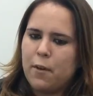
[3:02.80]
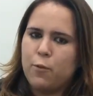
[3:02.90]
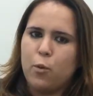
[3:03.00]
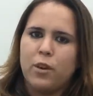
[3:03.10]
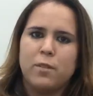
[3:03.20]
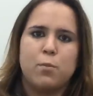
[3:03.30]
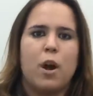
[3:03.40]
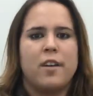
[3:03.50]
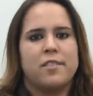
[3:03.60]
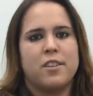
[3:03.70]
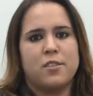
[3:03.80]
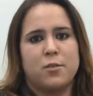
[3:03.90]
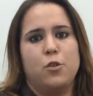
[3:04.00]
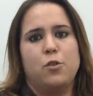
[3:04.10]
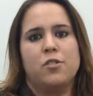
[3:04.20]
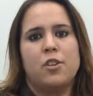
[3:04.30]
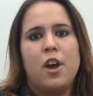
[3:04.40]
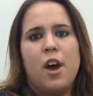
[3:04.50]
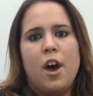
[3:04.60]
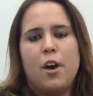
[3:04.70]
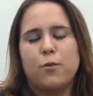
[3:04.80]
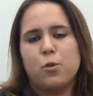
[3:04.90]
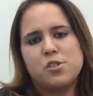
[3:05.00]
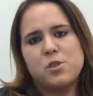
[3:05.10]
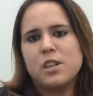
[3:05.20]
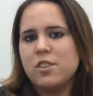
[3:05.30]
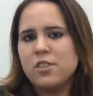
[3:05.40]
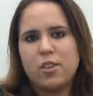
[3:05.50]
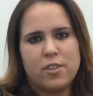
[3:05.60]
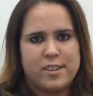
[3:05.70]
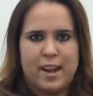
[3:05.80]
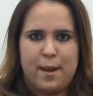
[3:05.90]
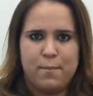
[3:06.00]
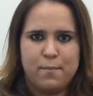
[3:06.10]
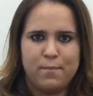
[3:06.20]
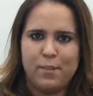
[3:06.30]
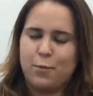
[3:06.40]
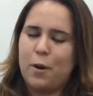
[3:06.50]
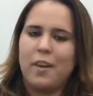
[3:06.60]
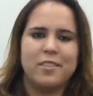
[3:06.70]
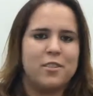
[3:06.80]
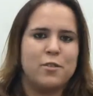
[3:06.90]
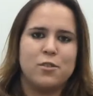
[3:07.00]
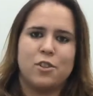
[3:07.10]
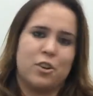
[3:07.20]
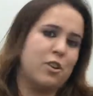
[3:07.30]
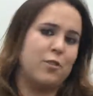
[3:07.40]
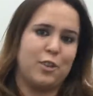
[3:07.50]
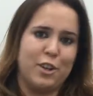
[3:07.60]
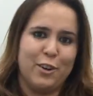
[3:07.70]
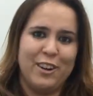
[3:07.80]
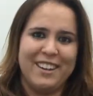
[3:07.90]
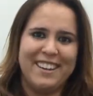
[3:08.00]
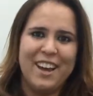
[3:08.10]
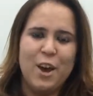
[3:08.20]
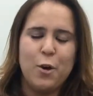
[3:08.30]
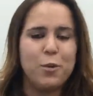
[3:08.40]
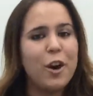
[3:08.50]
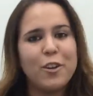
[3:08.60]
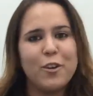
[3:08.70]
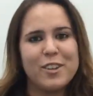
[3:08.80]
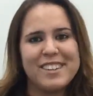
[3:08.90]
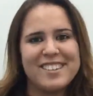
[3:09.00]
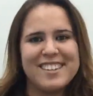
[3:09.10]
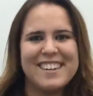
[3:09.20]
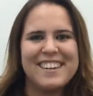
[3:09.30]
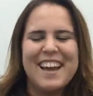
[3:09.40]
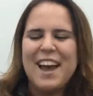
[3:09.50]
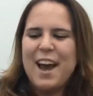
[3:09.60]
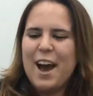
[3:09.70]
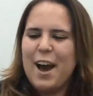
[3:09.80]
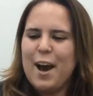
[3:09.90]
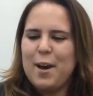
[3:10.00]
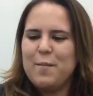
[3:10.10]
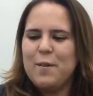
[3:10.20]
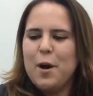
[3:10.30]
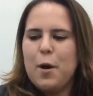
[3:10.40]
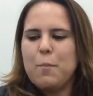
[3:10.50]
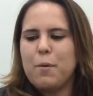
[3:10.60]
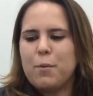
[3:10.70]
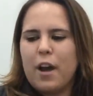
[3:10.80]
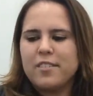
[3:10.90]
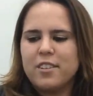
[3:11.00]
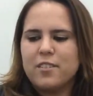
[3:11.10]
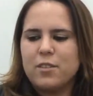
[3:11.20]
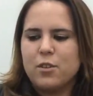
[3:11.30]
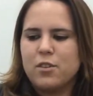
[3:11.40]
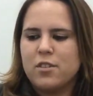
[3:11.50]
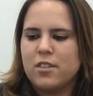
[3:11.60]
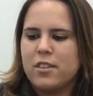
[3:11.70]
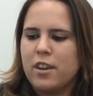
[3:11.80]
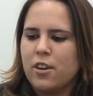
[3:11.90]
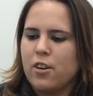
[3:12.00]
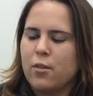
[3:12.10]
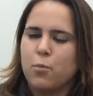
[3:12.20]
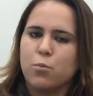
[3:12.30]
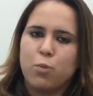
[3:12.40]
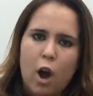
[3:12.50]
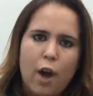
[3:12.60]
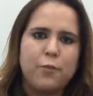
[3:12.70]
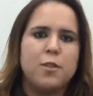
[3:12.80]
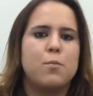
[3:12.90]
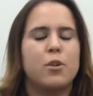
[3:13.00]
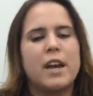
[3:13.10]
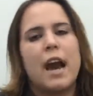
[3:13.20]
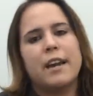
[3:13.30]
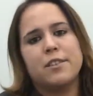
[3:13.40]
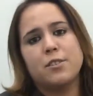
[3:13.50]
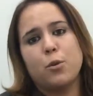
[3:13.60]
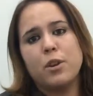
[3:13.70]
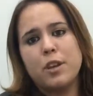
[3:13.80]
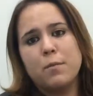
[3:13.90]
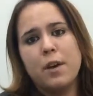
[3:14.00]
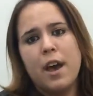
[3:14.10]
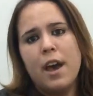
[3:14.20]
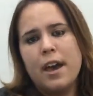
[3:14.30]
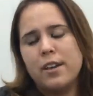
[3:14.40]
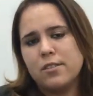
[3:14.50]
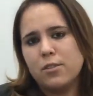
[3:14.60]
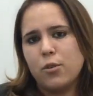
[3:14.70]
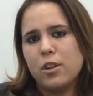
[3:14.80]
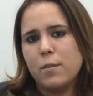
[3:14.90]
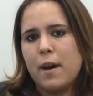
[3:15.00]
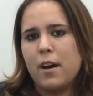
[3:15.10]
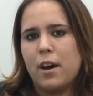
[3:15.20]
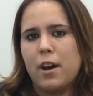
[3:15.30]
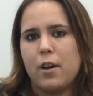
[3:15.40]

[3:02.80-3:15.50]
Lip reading: Avoid processed foods. Of course, you hear this all the time. Processed foods aren't good for you. We all know this. But processed foods, they're often pretty high in sodium, and sodium